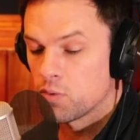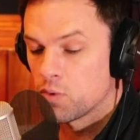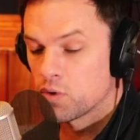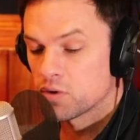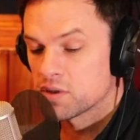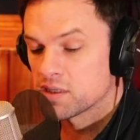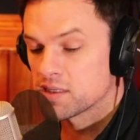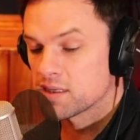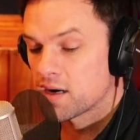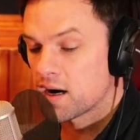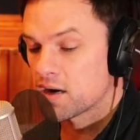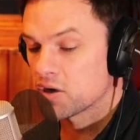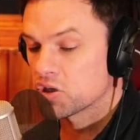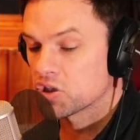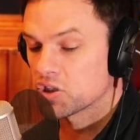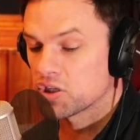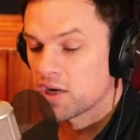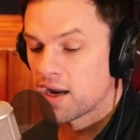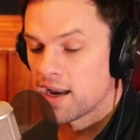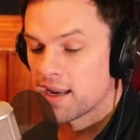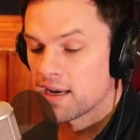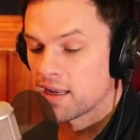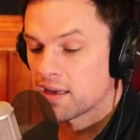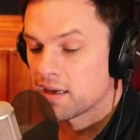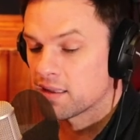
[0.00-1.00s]
One star
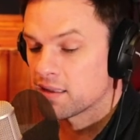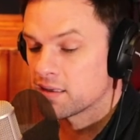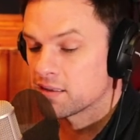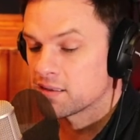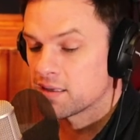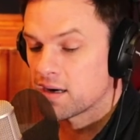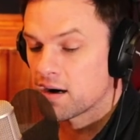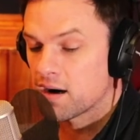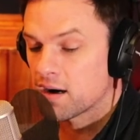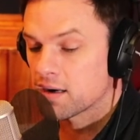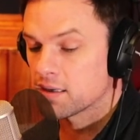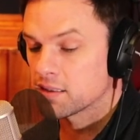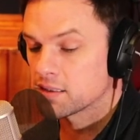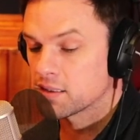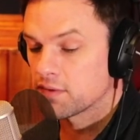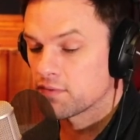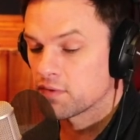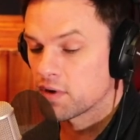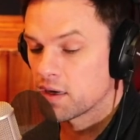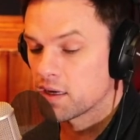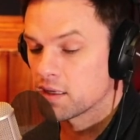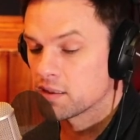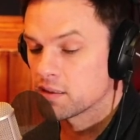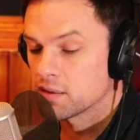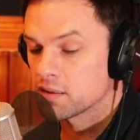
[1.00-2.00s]
shining in the darkest of
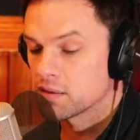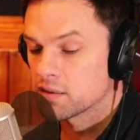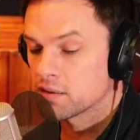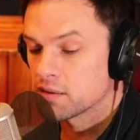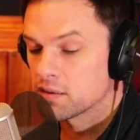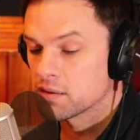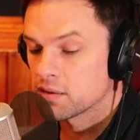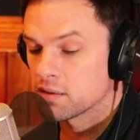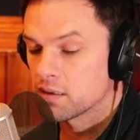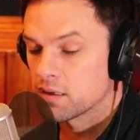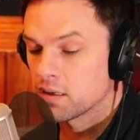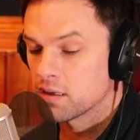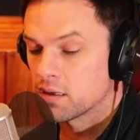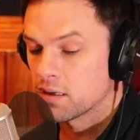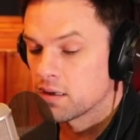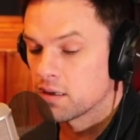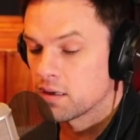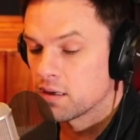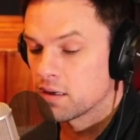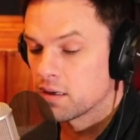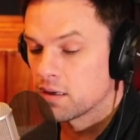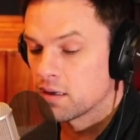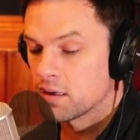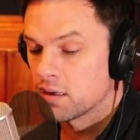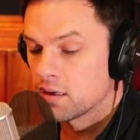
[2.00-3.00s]
nights.
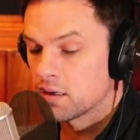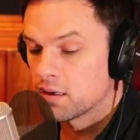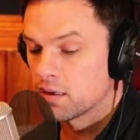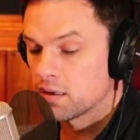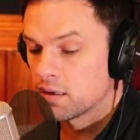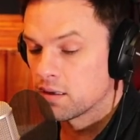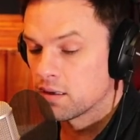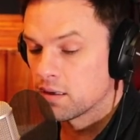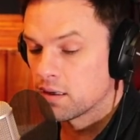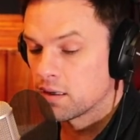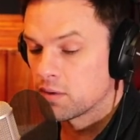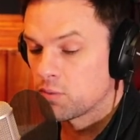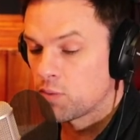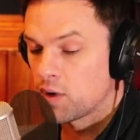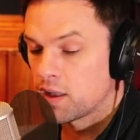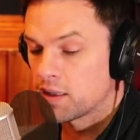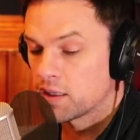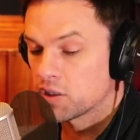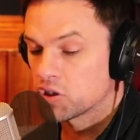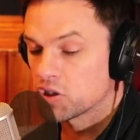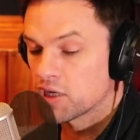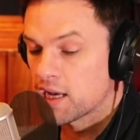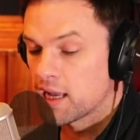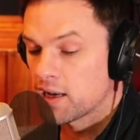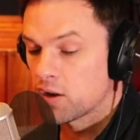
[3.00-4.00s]
And while
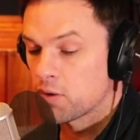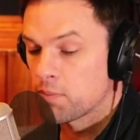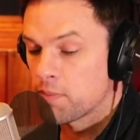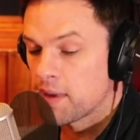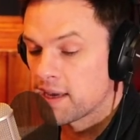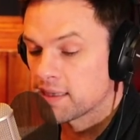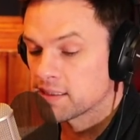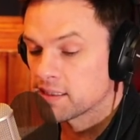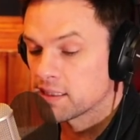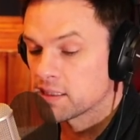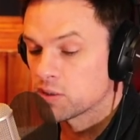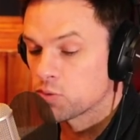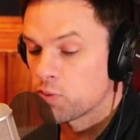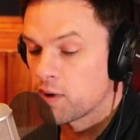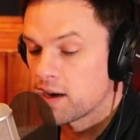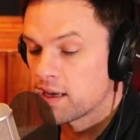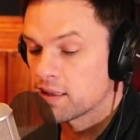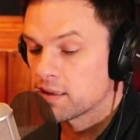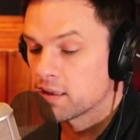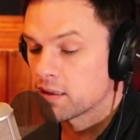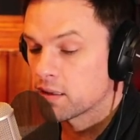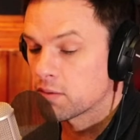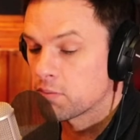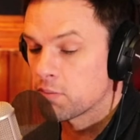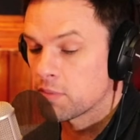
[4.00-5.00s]
the cello makes its way
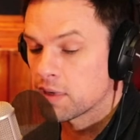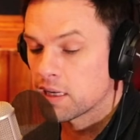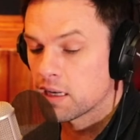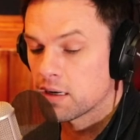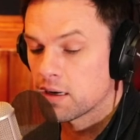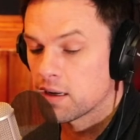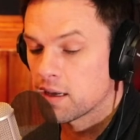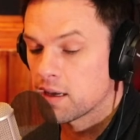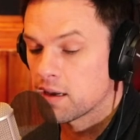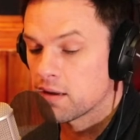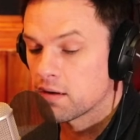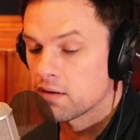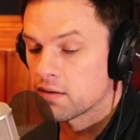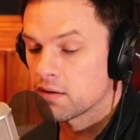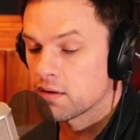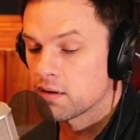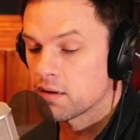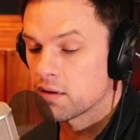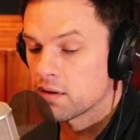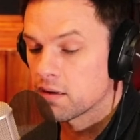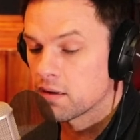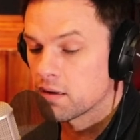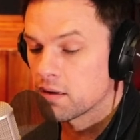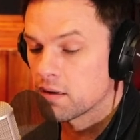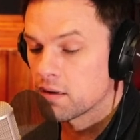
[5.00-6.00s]
to the middle
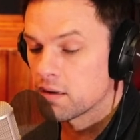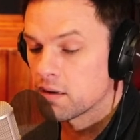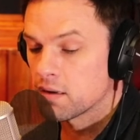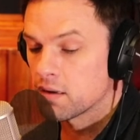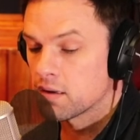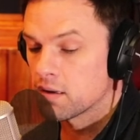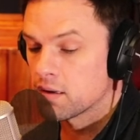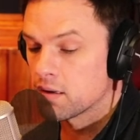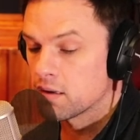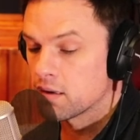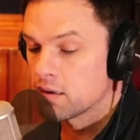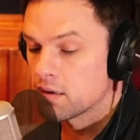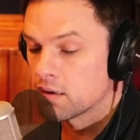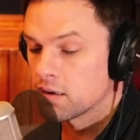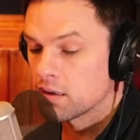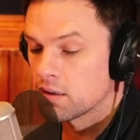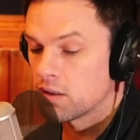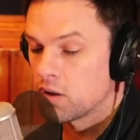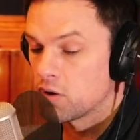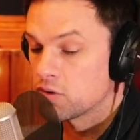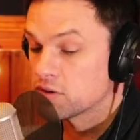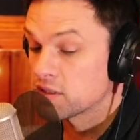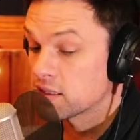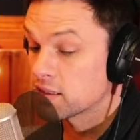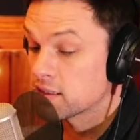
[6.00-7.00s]
eight,
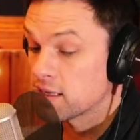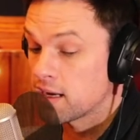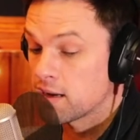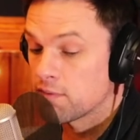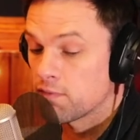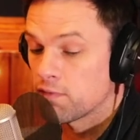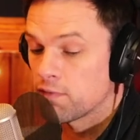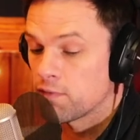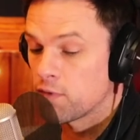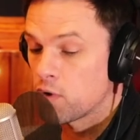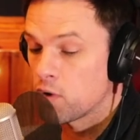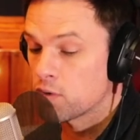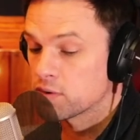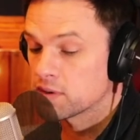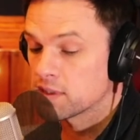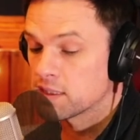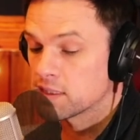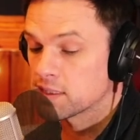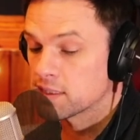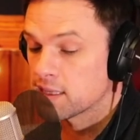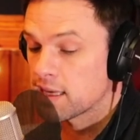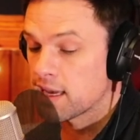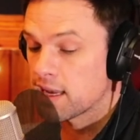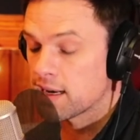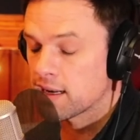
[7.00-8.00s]
closing time, folks,
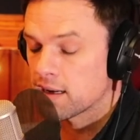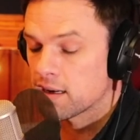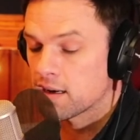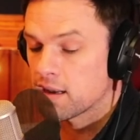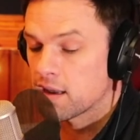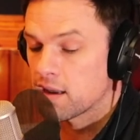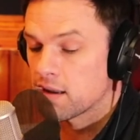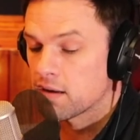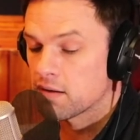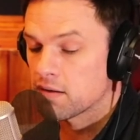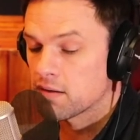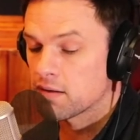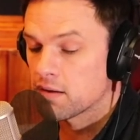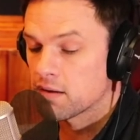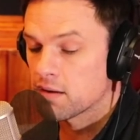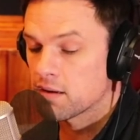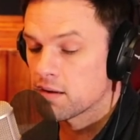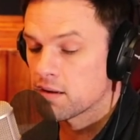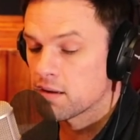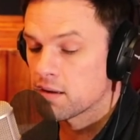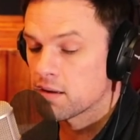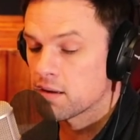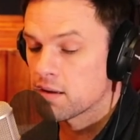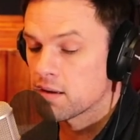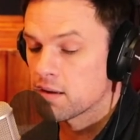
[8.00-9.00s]
it's getting
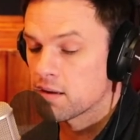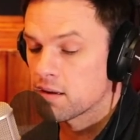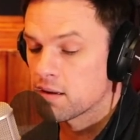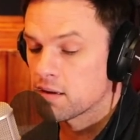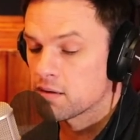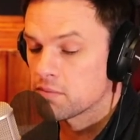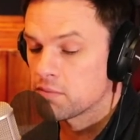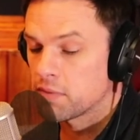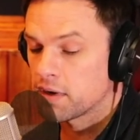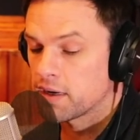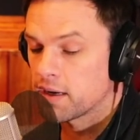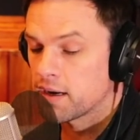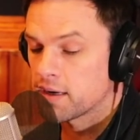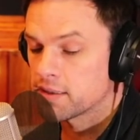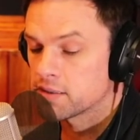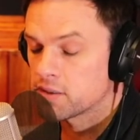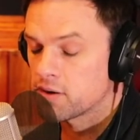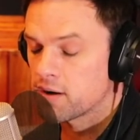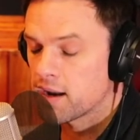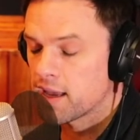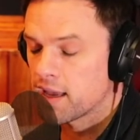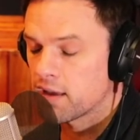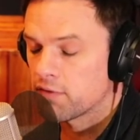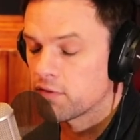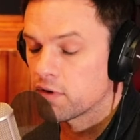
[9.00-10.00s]
late. My eyes
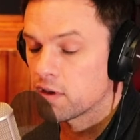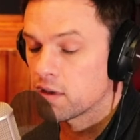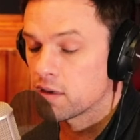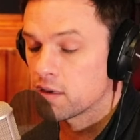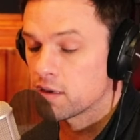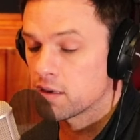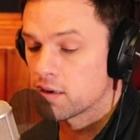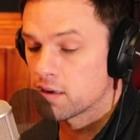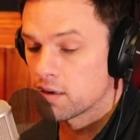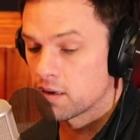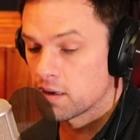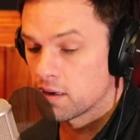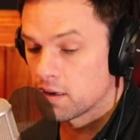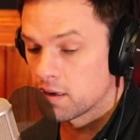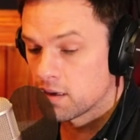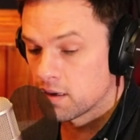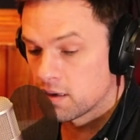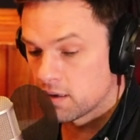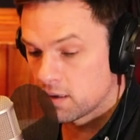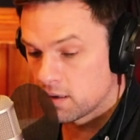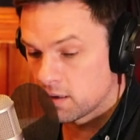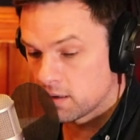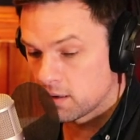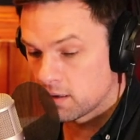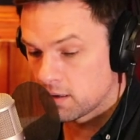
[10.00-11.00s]
are heavy.
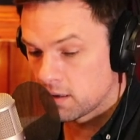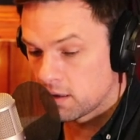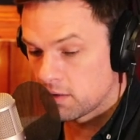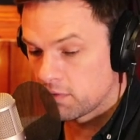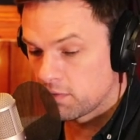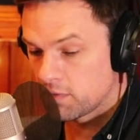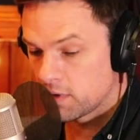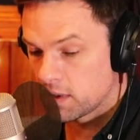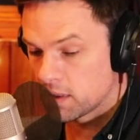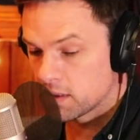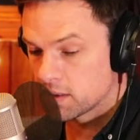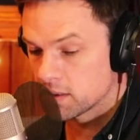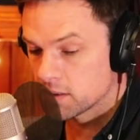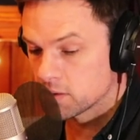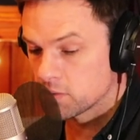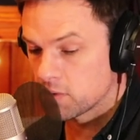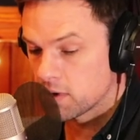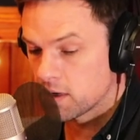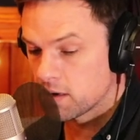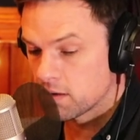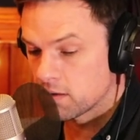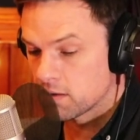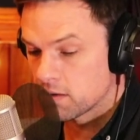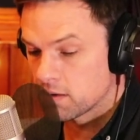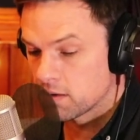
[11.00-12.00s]
I feel this weight.